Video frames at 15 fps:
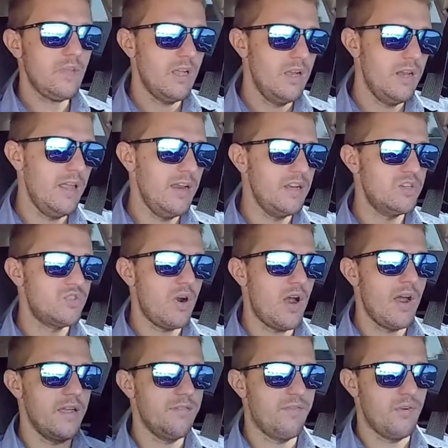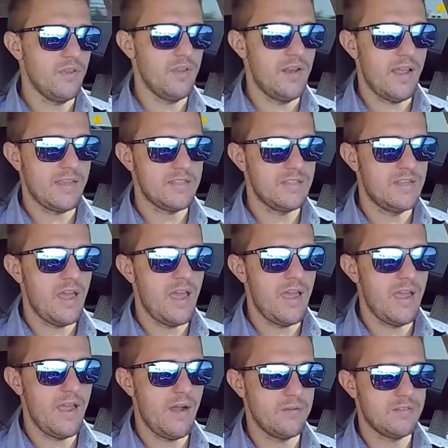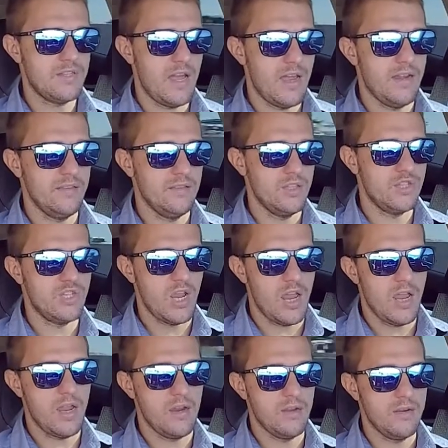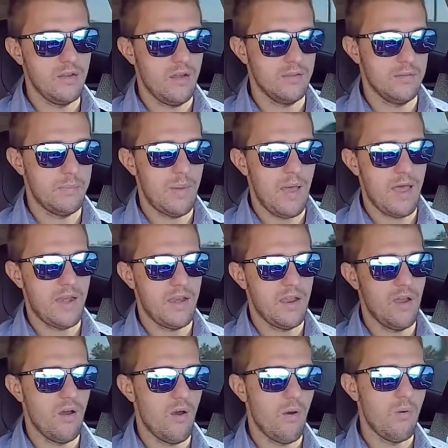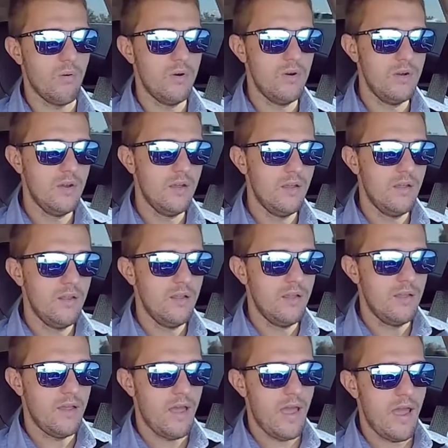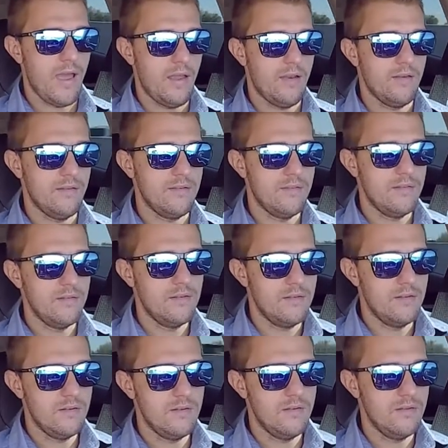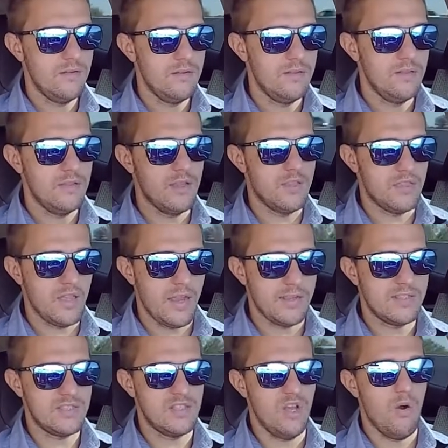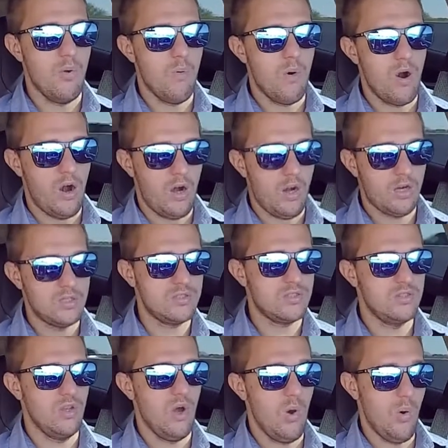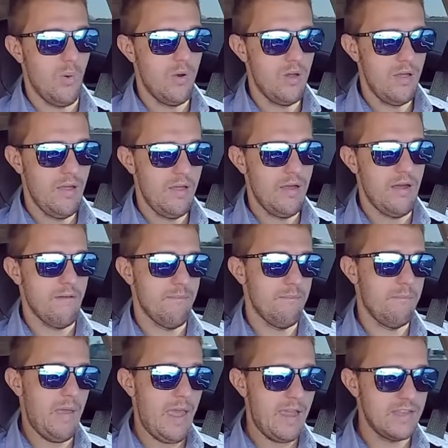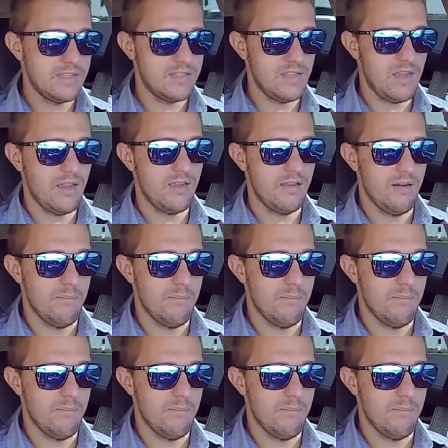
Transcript: let it dry for the next day outside in the shade on the patio, and the thing still works. So amazing